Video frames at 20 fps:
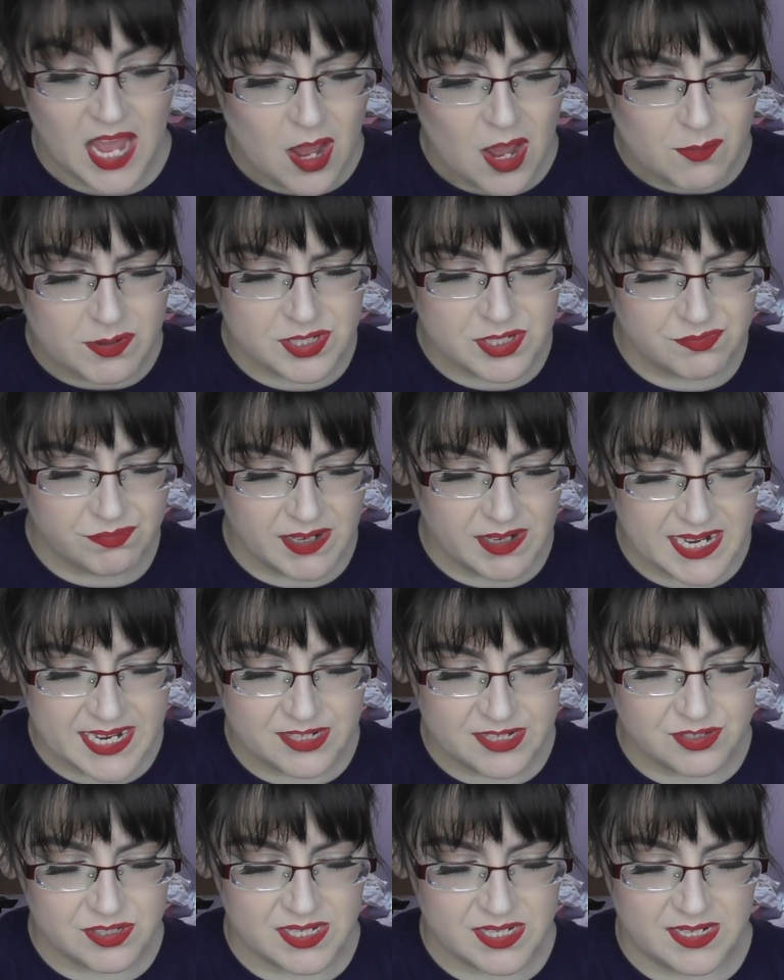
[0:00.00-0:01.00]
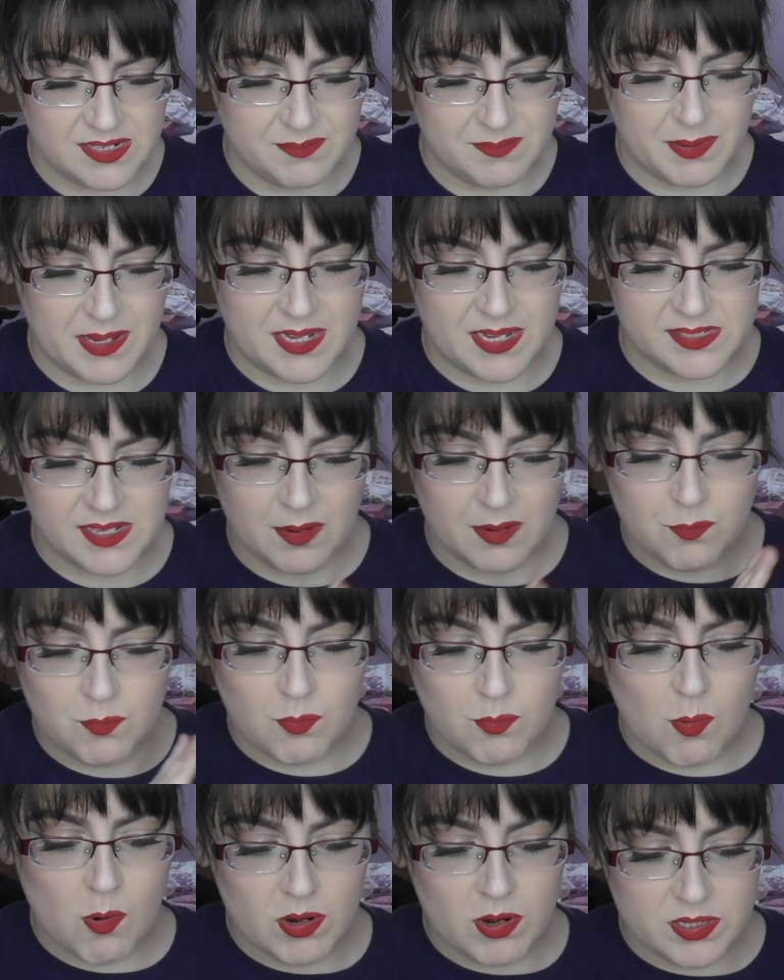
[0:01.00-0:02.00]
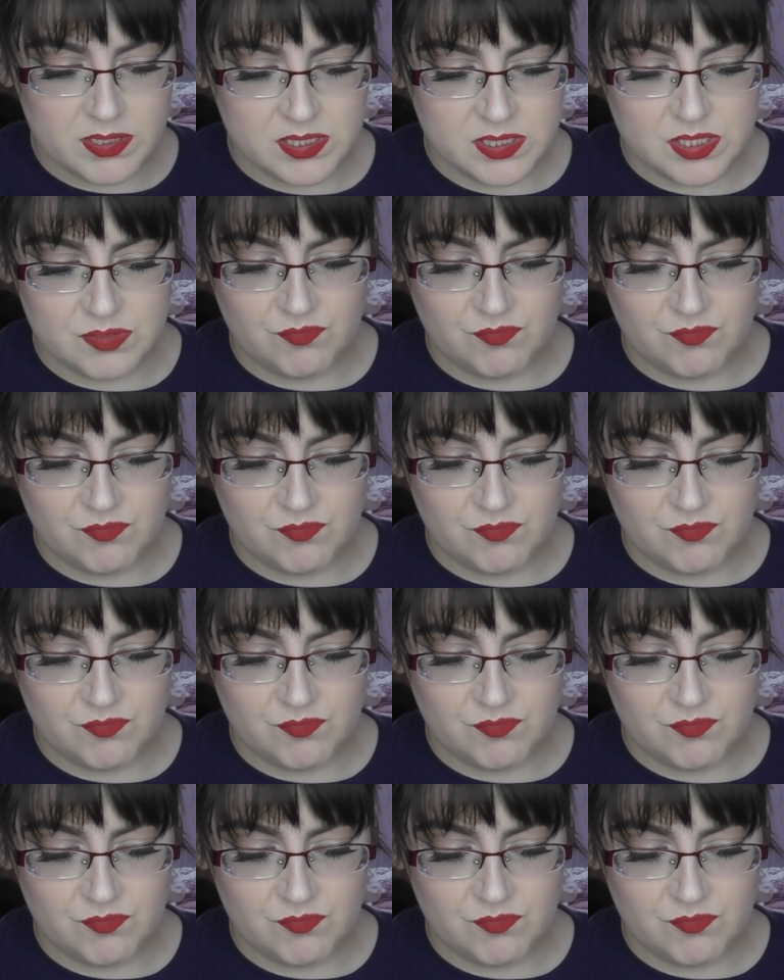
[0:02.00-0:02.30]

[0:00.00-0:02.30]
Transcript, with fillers: which is really interesting because I wouldn't